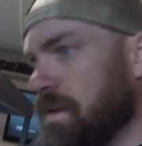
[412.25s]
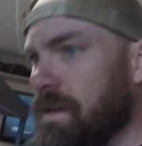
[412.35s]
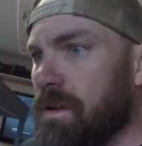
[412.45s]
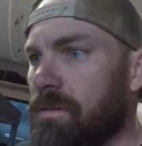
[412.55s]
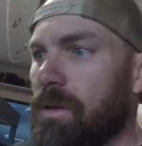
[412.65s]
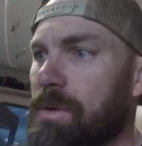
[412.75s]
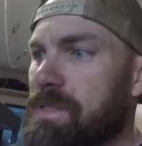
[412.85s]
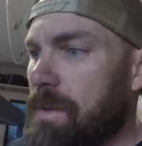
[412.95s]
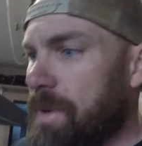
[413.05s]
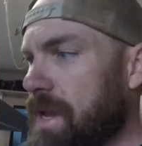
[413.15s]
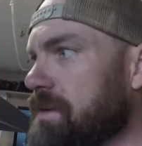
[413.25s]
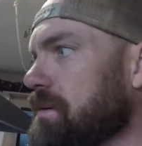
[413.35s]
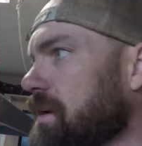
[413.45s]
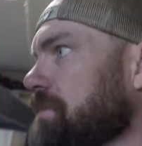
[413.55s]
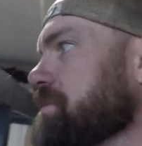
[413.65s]
really wasn't that bad.
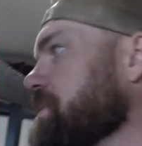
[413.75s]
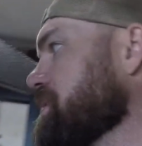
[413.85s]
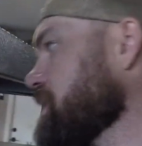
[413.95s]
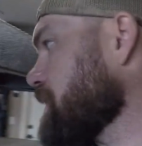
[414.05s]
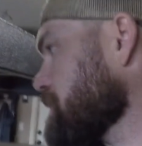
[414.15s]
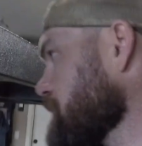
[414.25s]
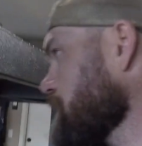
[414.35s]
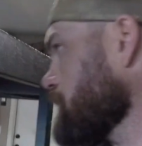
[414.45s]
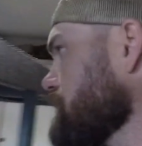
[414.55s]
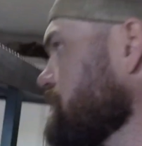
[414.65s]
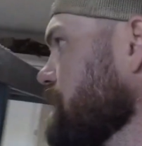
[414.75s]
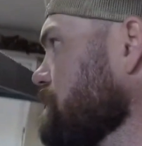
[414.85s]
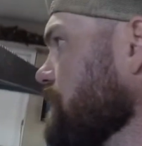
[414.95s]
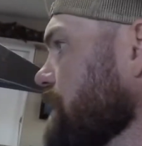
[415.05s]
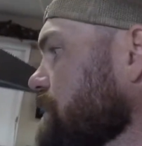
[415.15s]
It's been sitting outside getting
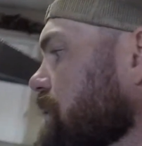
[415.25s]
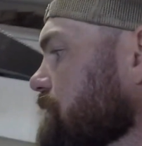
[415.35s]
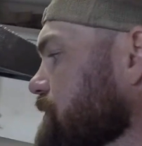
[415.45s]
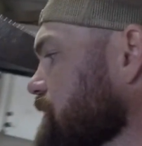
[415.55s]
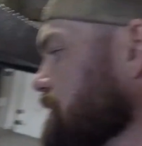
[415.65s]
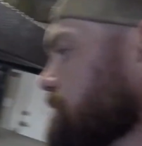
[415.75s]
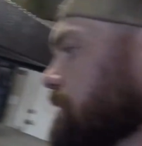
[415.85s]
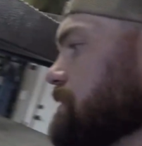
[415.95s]
rained on for 6 months, so